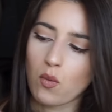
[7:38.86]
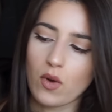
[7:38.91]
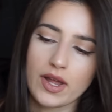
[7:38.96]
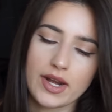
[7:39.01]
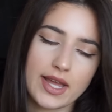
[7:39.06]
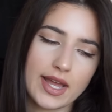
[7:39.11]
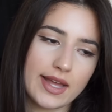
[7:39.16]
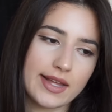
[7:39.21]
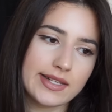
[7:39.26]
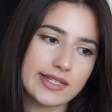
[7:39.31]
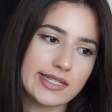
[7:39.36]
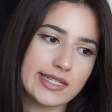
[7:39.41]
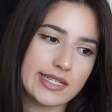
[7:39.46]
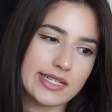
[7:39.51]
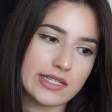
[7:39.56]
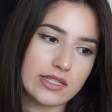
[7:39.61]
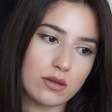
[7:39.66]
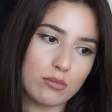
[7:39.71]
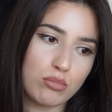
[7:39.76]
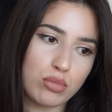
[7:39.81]
One end
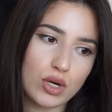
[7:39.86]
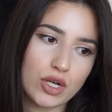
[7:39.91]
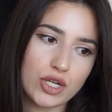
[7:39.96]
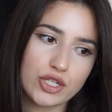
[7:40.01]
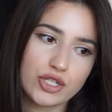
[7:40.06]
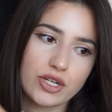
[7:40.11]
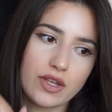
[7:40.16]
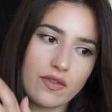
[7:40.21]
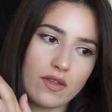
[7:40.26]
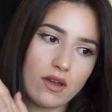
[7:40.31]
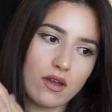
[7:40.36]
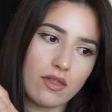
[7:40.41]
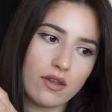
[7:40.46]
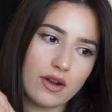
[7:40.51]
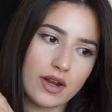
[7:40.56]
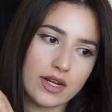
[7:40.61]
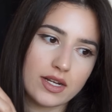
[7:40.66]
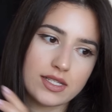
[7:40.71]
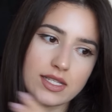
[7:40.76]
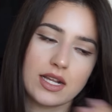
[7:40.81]
is a brush and the other
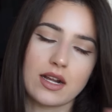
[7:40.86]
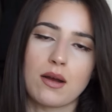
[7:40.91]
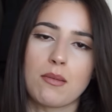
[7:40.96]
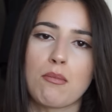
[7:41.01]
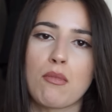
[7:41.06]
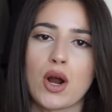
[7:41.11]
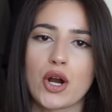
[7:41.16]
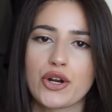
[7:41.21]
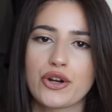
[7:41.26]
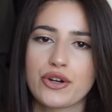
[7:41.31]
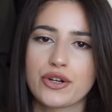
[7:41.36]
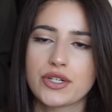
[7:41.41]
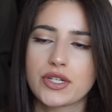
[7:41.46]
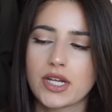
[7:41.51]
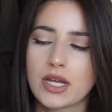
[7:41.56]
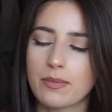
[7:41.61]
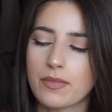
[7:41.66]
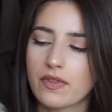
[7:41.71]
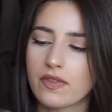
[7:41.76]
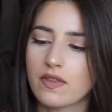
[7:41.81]
end is like a marker
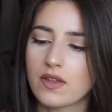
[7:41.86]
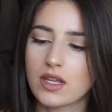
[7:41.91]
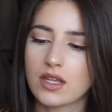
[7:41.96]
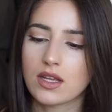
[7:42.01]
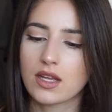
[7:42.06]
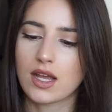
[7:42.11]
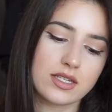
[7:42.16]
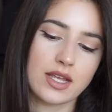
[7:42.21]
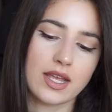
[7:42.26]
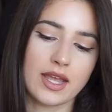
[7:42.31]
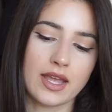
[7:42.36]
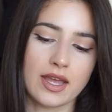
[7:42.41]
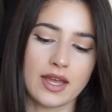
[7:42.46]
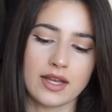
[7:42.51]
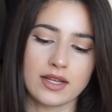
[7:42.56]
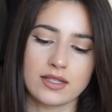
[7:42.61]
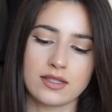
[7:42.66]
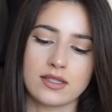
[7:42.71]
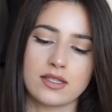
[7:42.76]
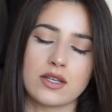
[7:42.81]
type of thing,
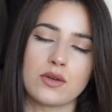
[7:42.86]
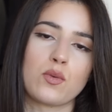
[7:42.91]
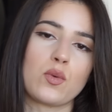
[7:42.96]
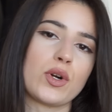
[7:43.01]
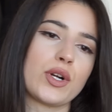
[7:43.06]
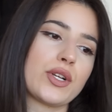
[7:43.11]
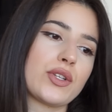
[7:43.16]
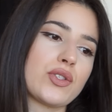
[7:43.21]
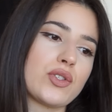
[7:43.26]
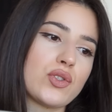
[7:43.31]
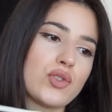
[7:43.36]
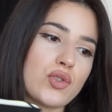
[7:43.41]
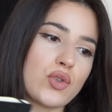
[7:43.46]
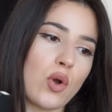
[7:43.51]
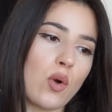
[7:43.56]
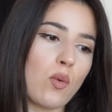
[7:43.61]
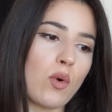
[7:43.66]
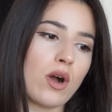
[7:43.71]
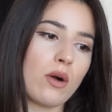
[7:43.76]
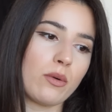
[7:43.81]
and it works
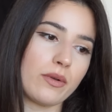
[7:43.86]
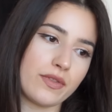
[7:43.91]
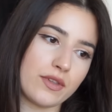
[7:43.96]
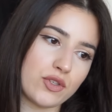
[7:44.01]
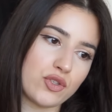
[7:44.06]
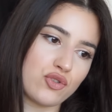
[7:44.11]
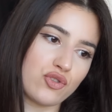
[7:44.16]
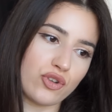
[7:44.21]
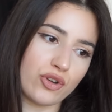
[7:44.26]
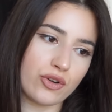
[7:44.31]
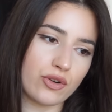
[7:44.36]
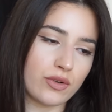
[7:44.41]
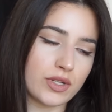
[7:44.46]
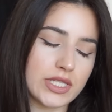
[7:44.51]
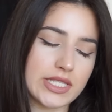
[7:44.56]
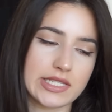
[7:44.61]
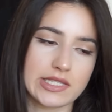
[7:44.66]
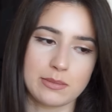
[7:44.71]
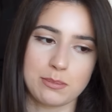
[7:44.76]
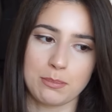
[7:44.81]
so well with this journal. It
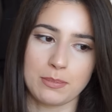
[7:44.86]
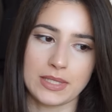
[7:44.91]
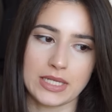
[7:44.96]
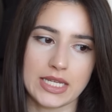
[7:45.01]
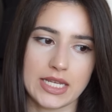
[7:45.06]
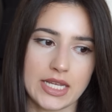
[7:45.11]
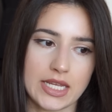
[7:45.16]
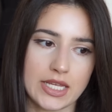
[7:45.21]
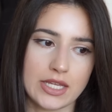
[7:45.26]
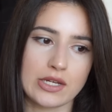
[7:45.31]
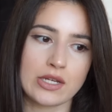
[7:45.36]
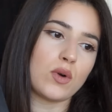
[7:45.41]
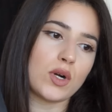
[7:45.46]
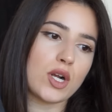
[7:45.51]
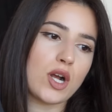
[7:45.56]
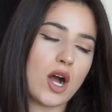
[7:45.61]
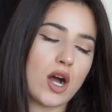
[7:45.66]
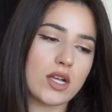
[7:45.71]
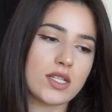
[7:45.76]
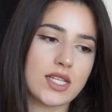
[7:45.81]
doesn't bleed or
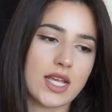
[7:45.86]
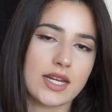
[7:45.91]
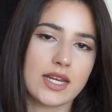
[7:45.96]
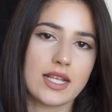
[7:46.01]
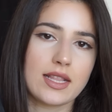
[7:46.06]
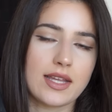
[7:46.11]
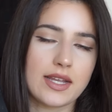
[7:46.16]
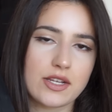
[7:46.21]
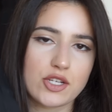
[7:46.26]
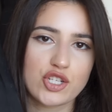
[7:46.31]
cause any like